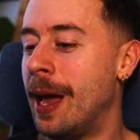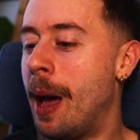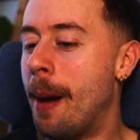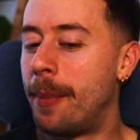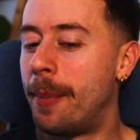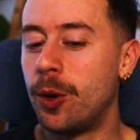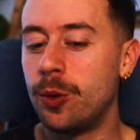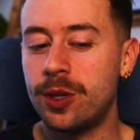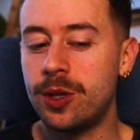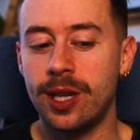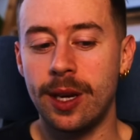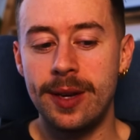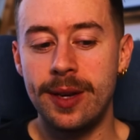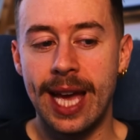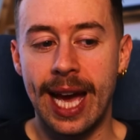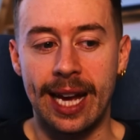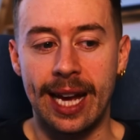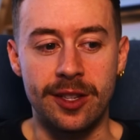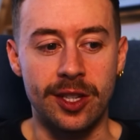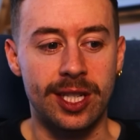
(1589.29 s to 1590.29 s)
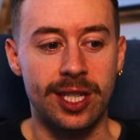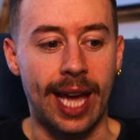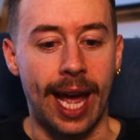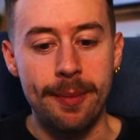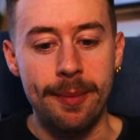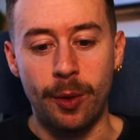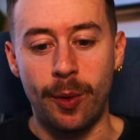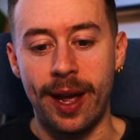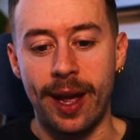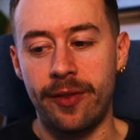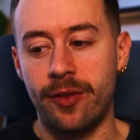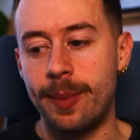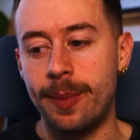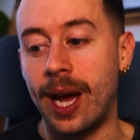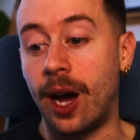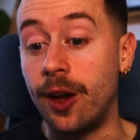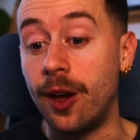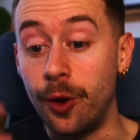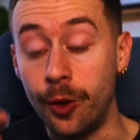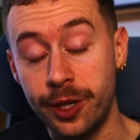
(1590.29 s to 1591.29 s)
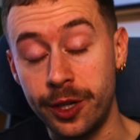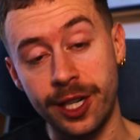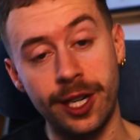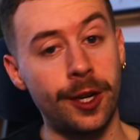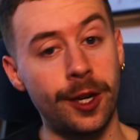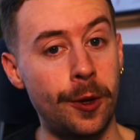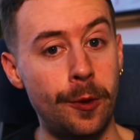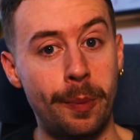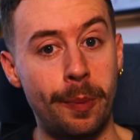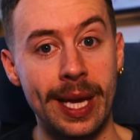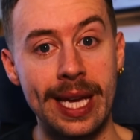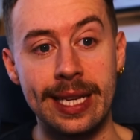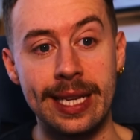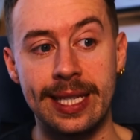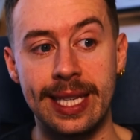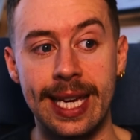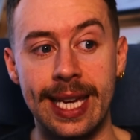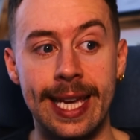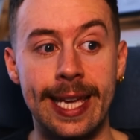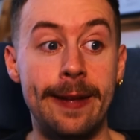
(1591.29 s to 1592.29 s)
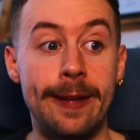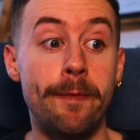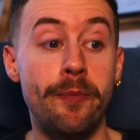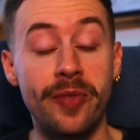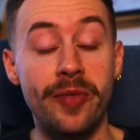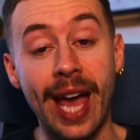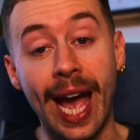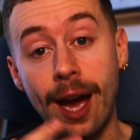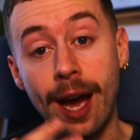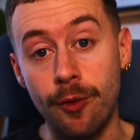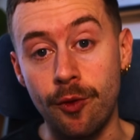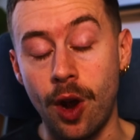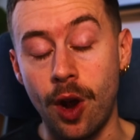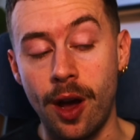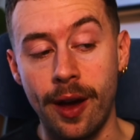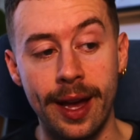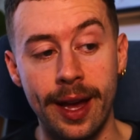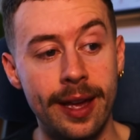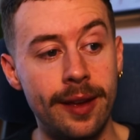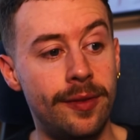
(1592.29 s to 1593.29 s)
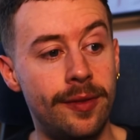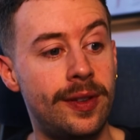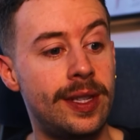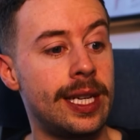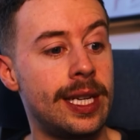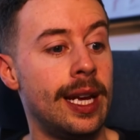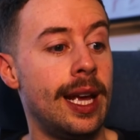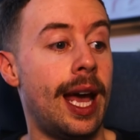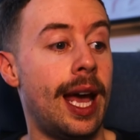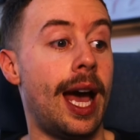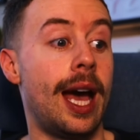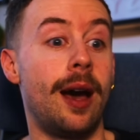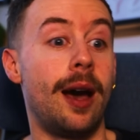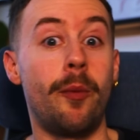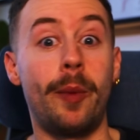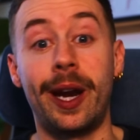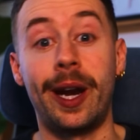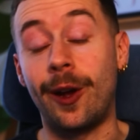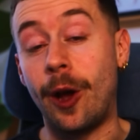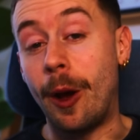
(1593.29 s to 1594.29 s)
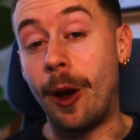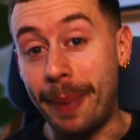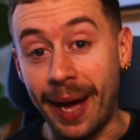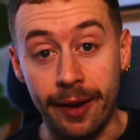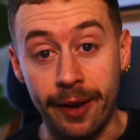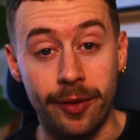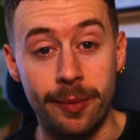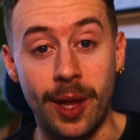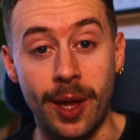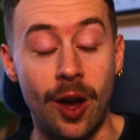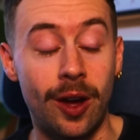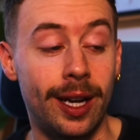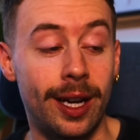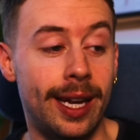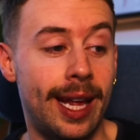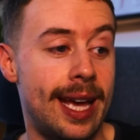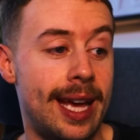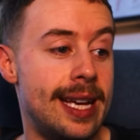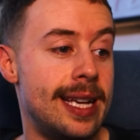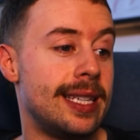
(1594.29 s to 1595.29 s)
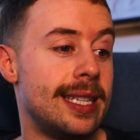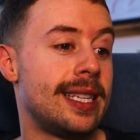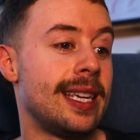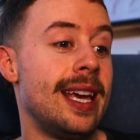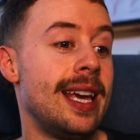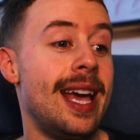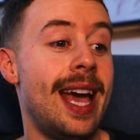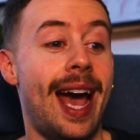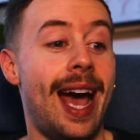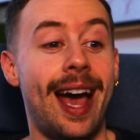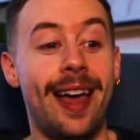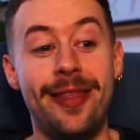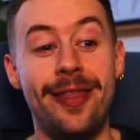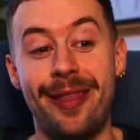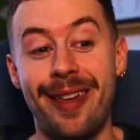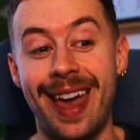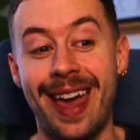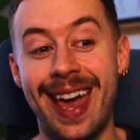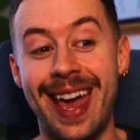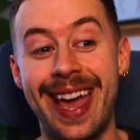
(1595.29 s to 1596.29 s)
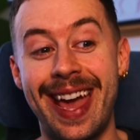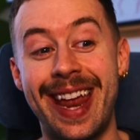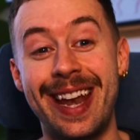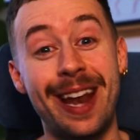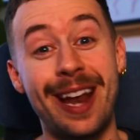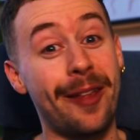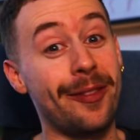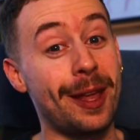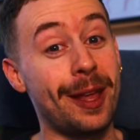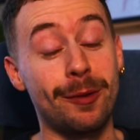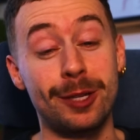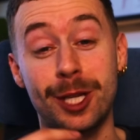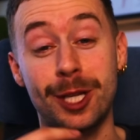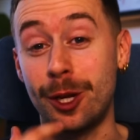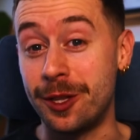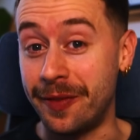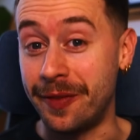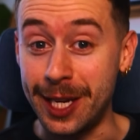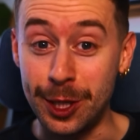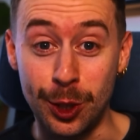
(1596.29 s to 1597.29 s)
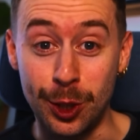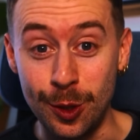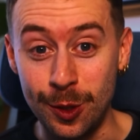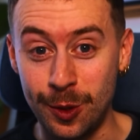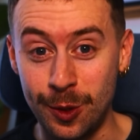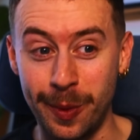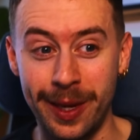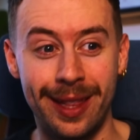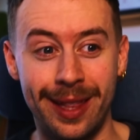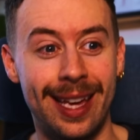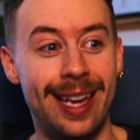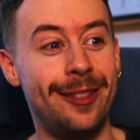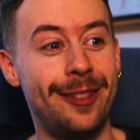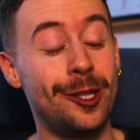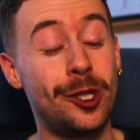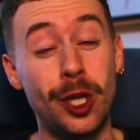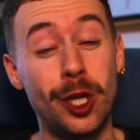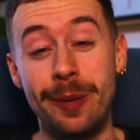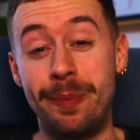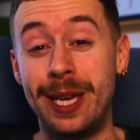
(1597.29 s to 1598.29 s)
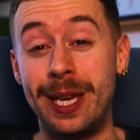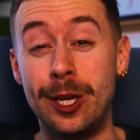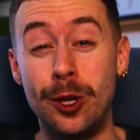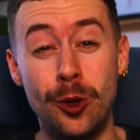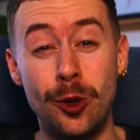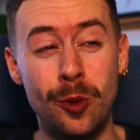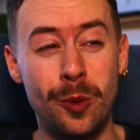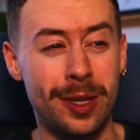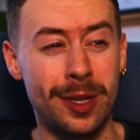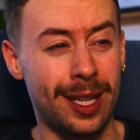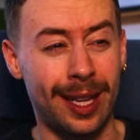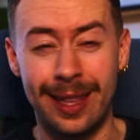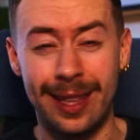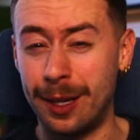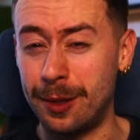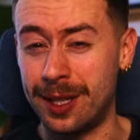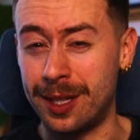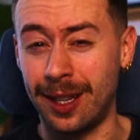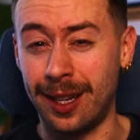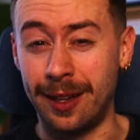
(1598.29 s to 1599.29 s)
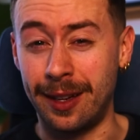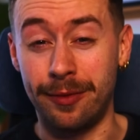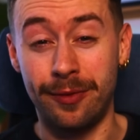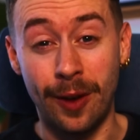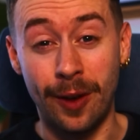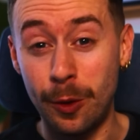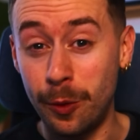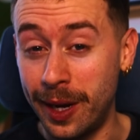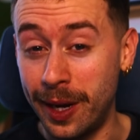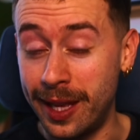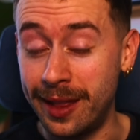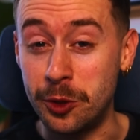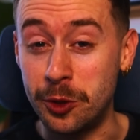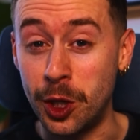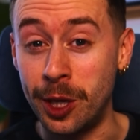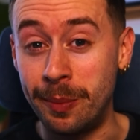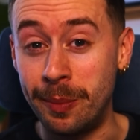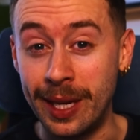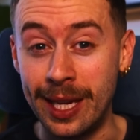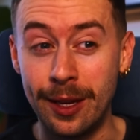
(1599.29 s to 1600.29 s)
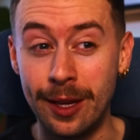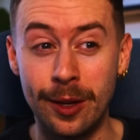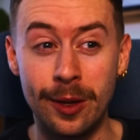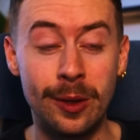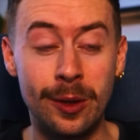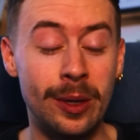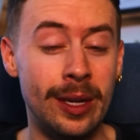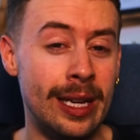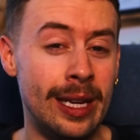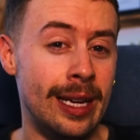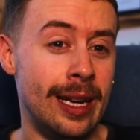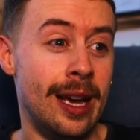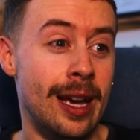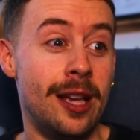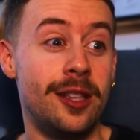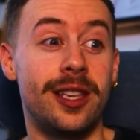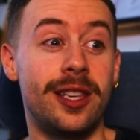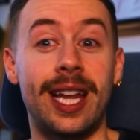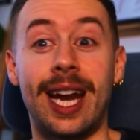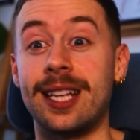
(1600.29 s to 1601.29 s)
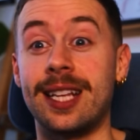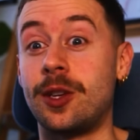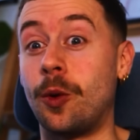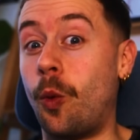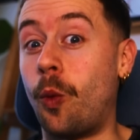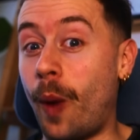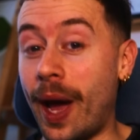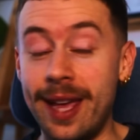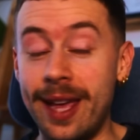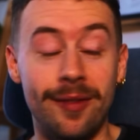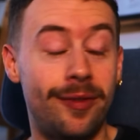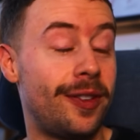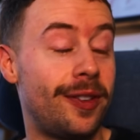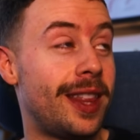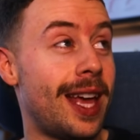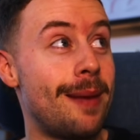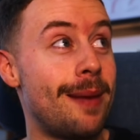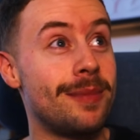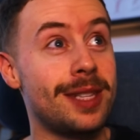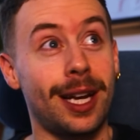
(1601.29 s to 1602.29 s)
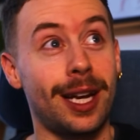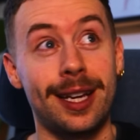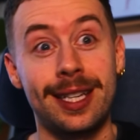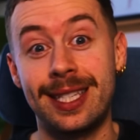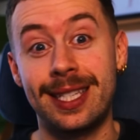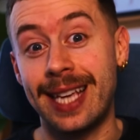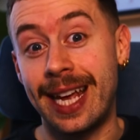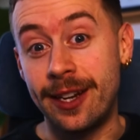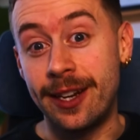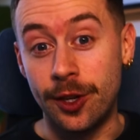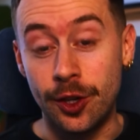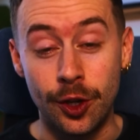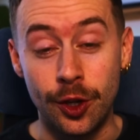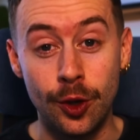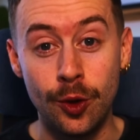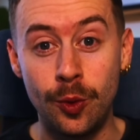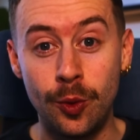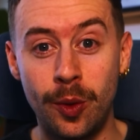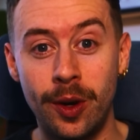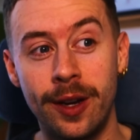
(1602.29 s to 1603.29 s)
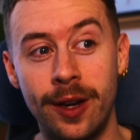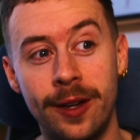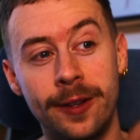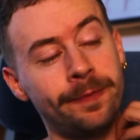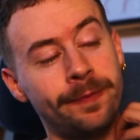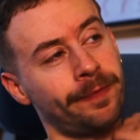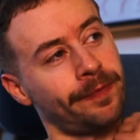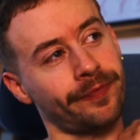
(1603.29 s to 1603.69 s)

But also, yeah, I just came away from it. I ordered a new PC. That arrived when I got back from the holidays. And then there was loads of issues with it. The GPU was like, there was like a fault in the GPU. So then I had to wait for them to like send a new one.